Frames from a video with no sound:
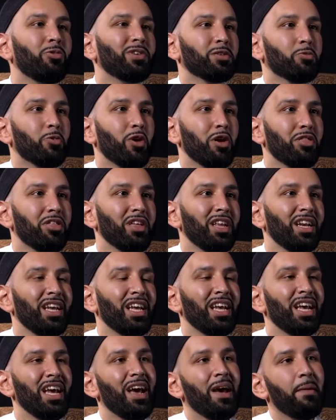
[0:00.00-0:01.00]
was worth it,
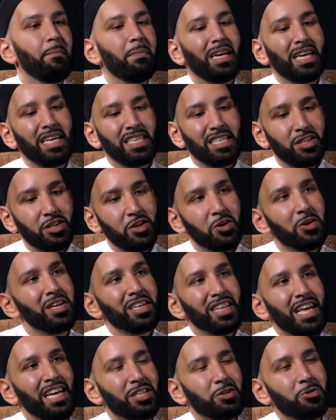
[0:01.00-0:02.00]
because
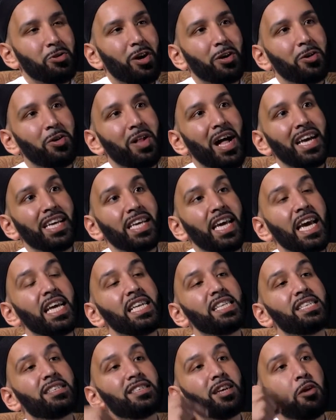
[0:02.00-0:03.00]
during that struggle, I
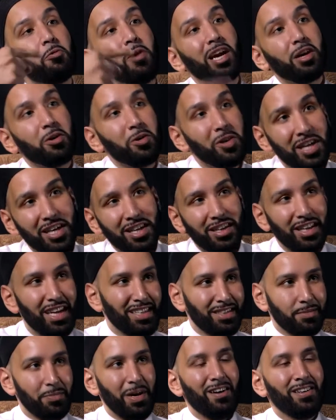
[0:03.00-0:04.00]
gained tawakkul in Allah
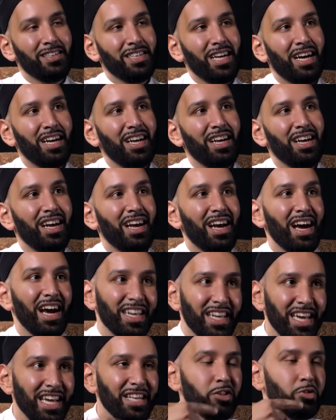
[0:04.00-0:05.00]
subhanahu wa ta'ala. I
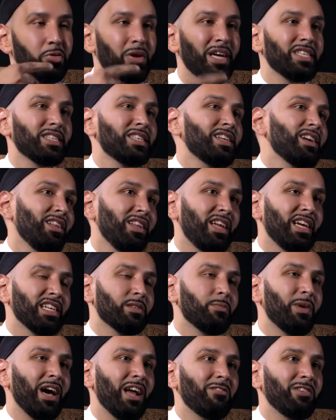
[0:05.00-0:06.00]
gained trust in Allah
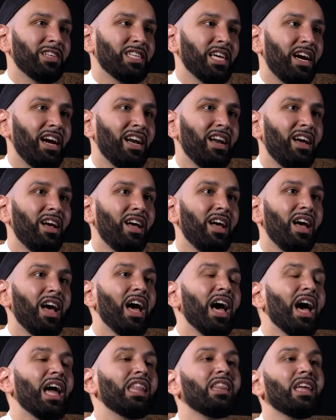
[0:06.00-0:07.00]
subhanahu wa ta'ala.
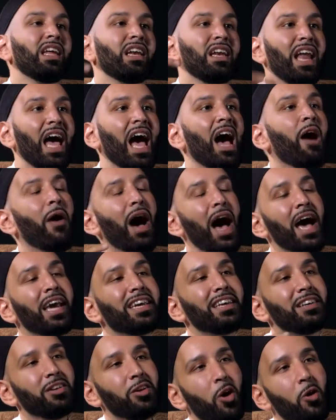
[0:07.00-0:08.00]
And then now I
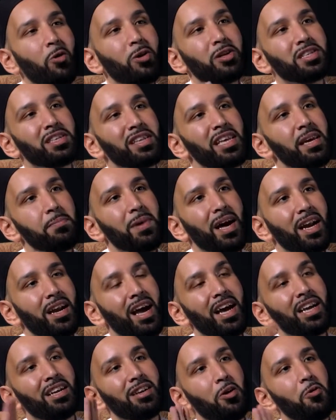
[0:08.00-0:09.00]
can go to sleep at
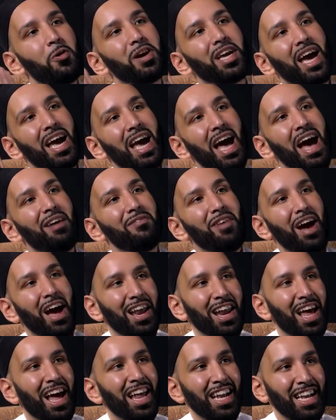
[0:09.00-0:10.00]
night knowing I have
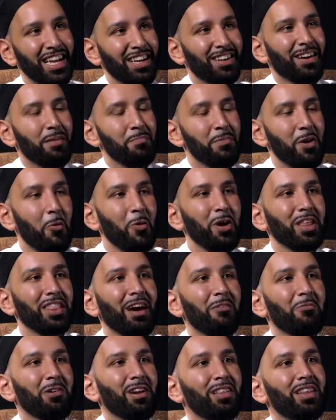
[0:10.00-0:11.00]
halal income, knowing
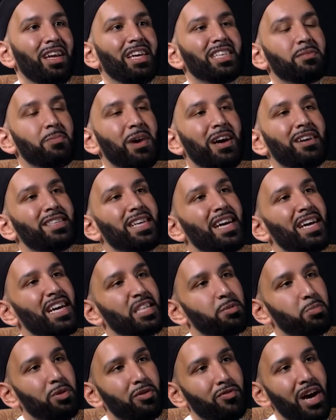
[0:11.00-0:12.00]
that what Allah subhanahu wa ta'ala
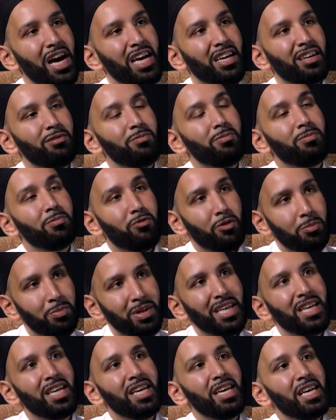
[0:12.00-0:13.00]
has provided for
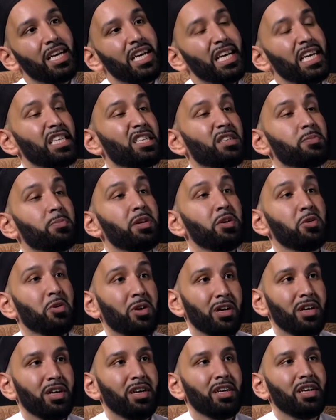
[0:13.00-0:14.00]
me is pure.